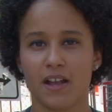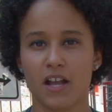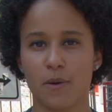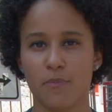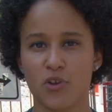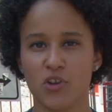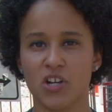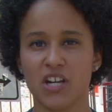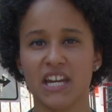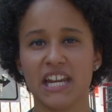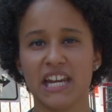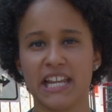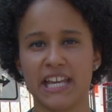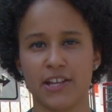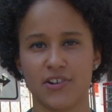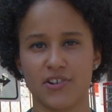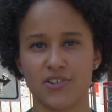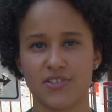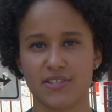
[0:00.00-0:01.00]
Community
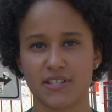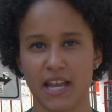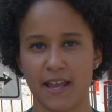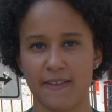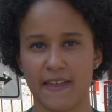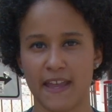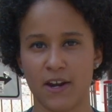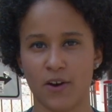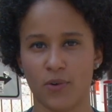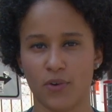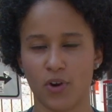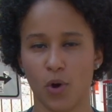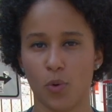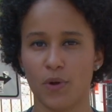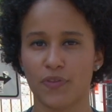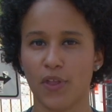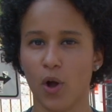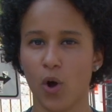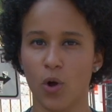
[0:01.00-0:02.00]
leaders say they don't know
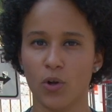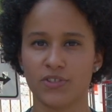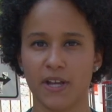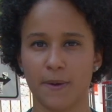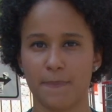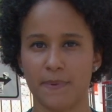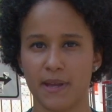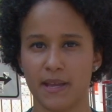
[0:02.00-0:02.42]
what the holdup